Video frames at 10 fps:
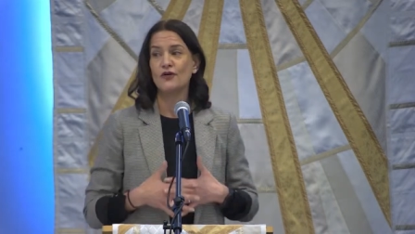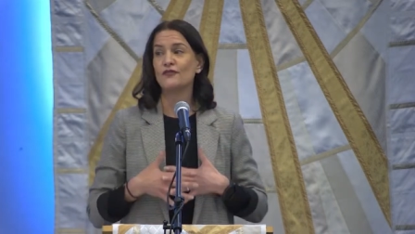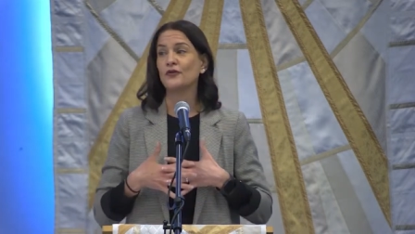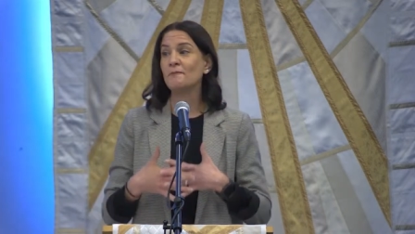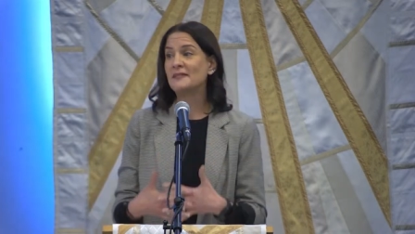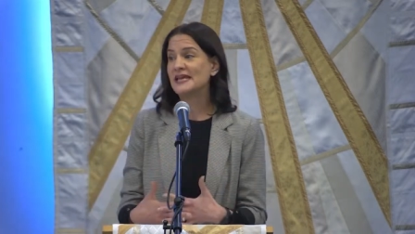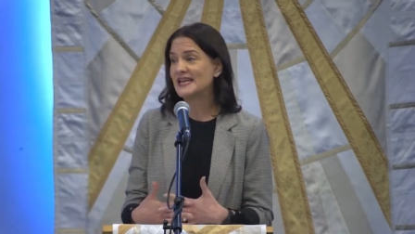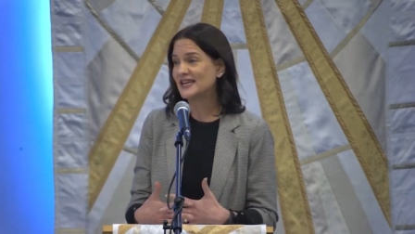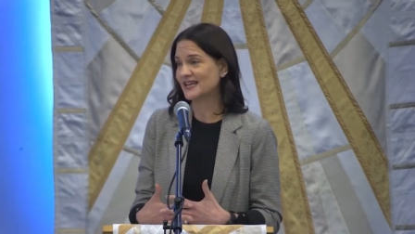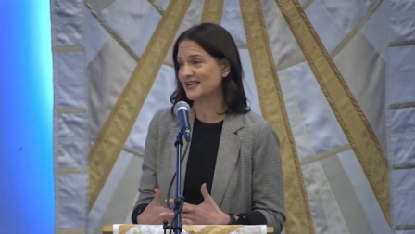For
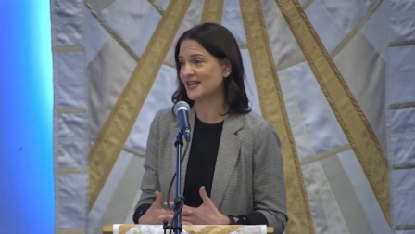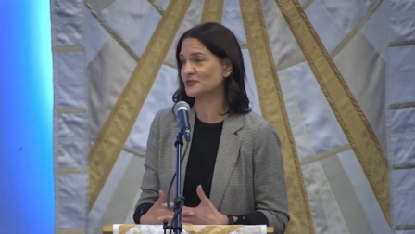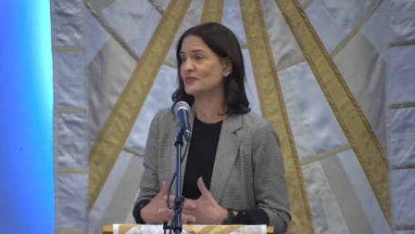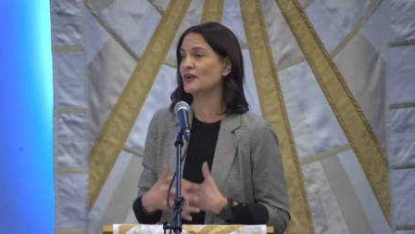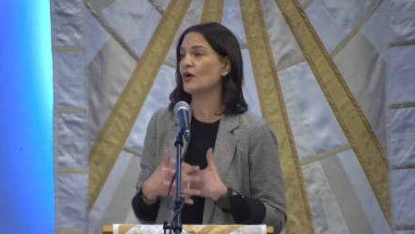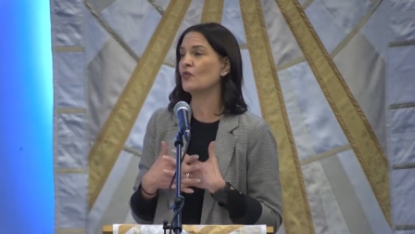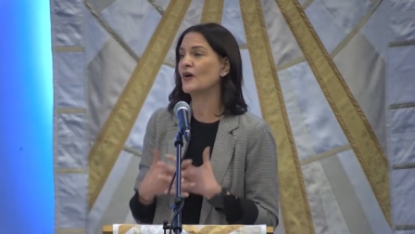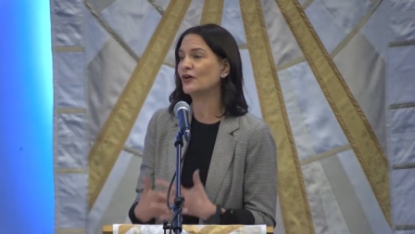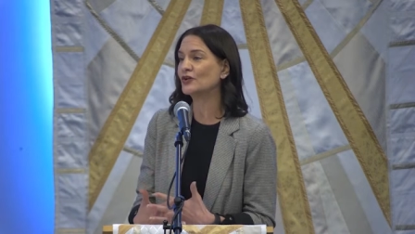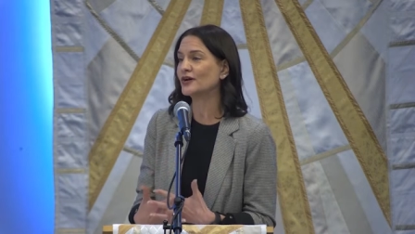me, it has been a
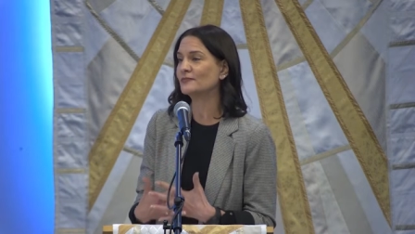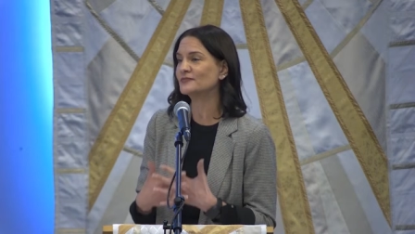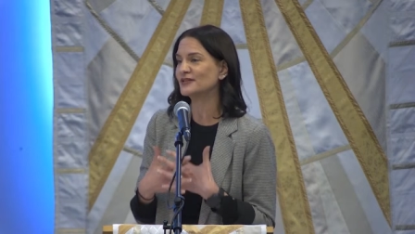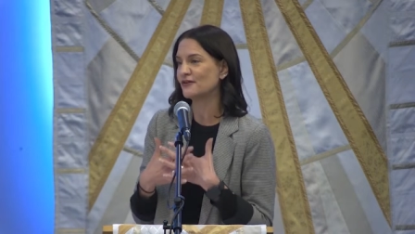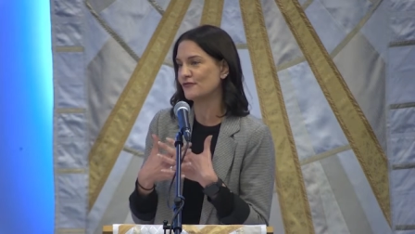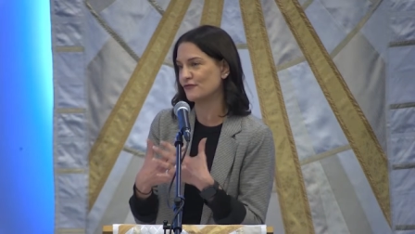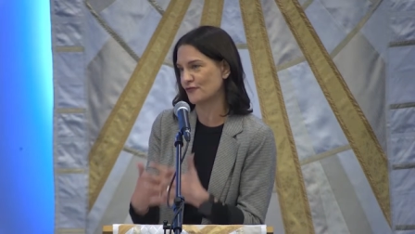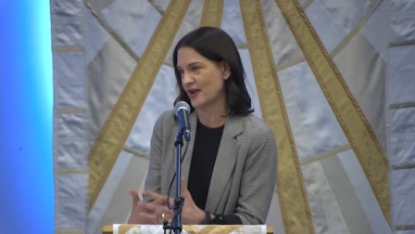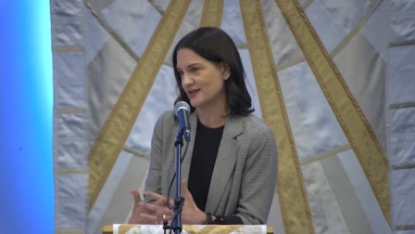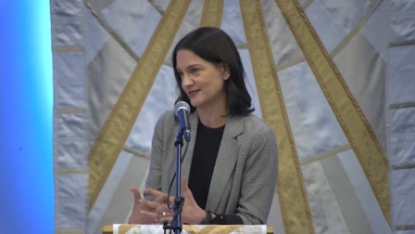welcomed
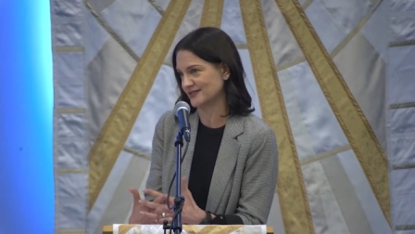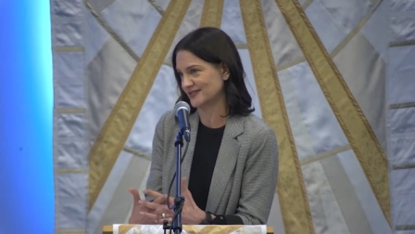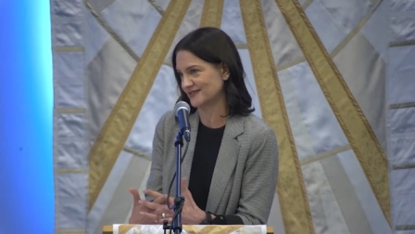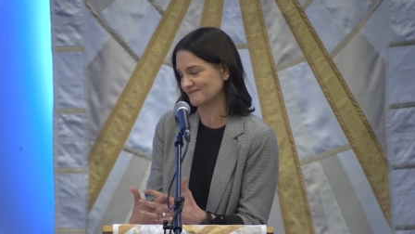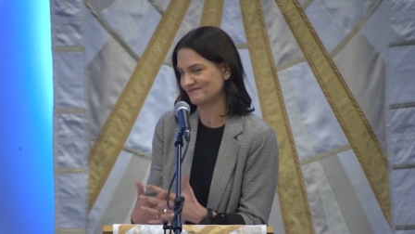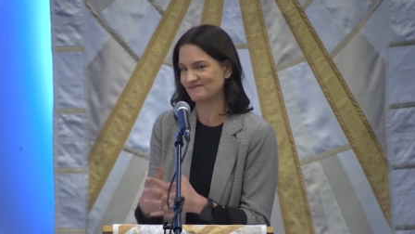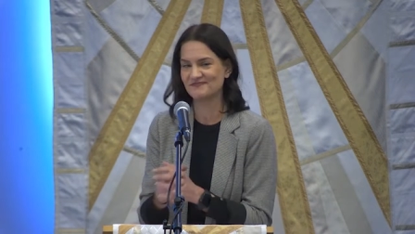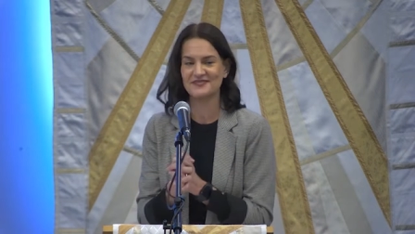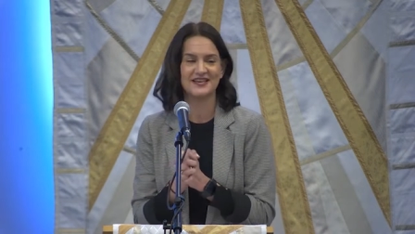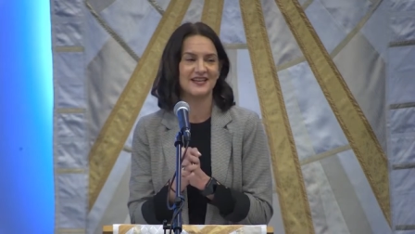friend.
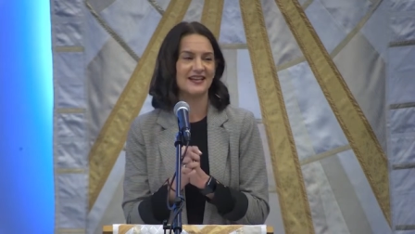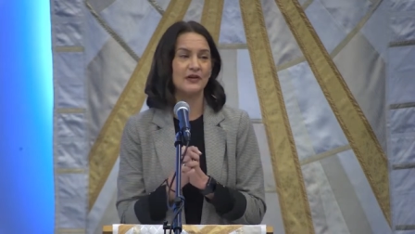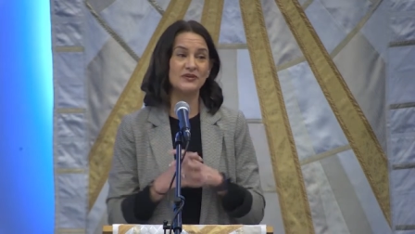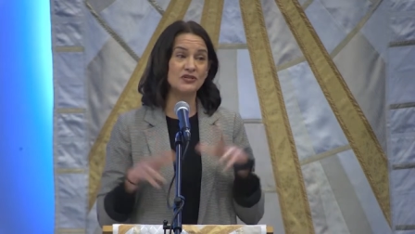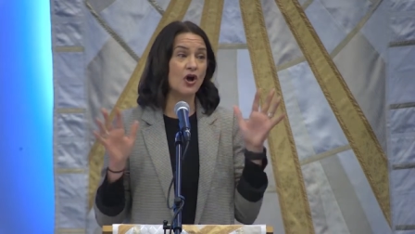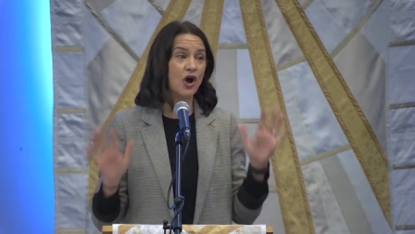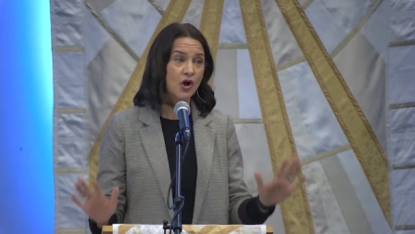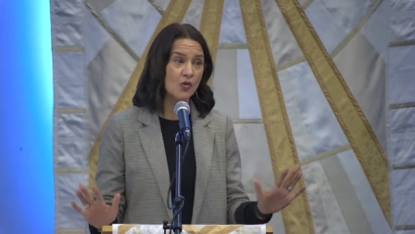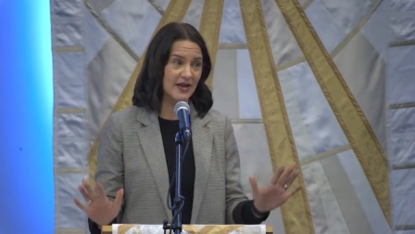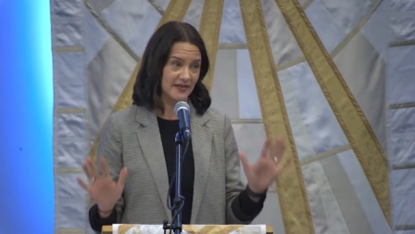It wasn't
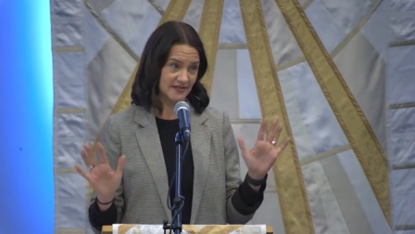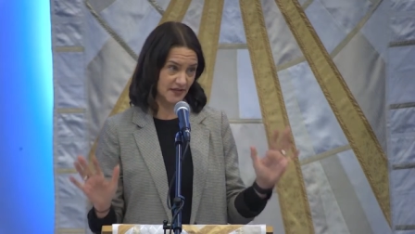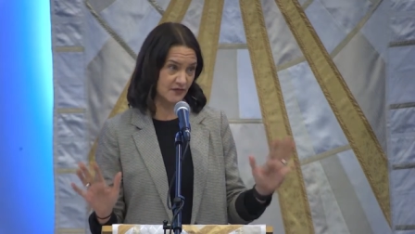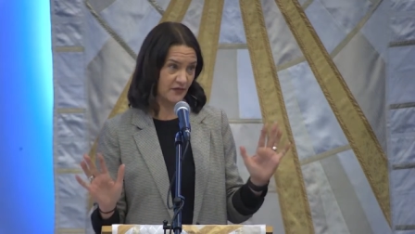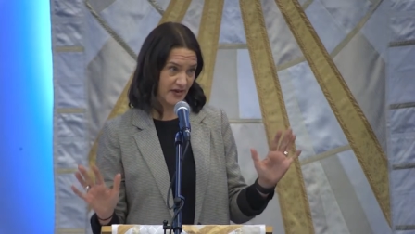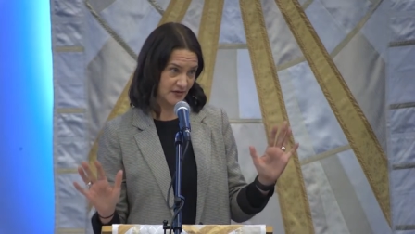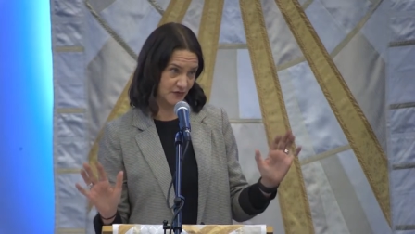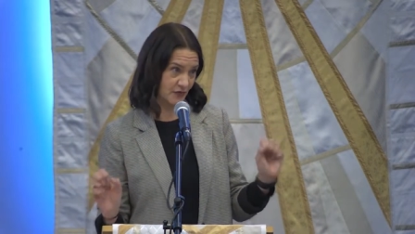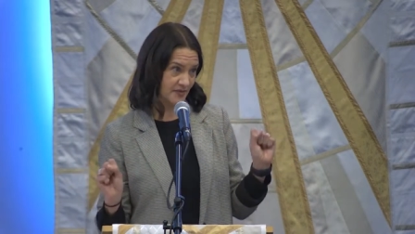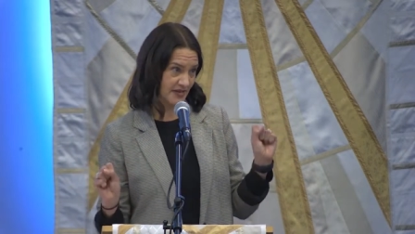always a friend
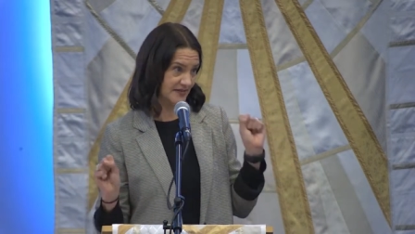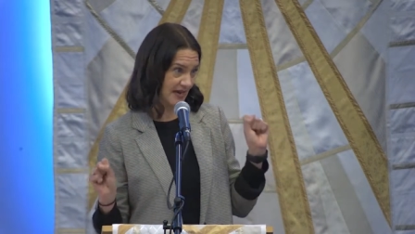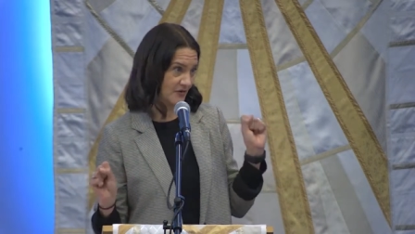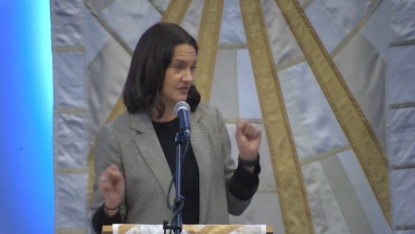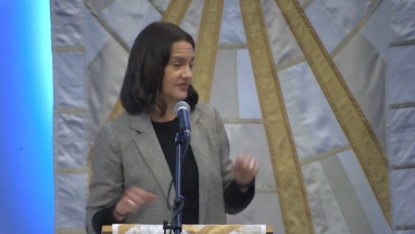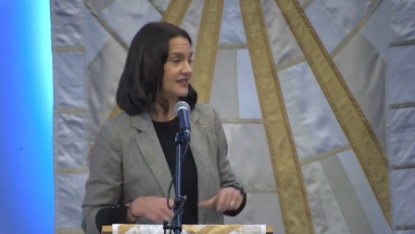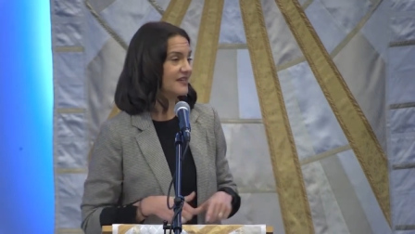for me, doubt.